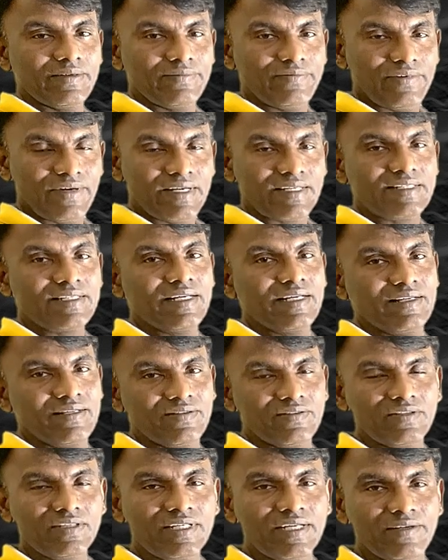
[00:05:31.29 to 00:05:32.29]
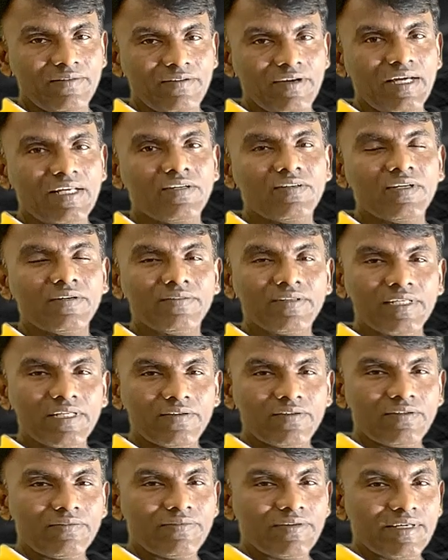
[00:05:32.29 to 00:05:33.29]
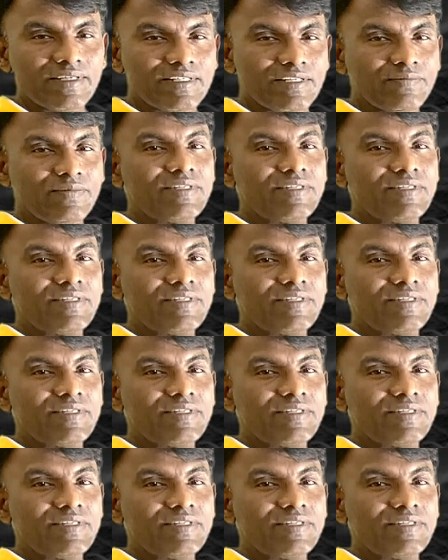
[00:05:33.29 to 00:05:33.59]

function. Okay, value of the given function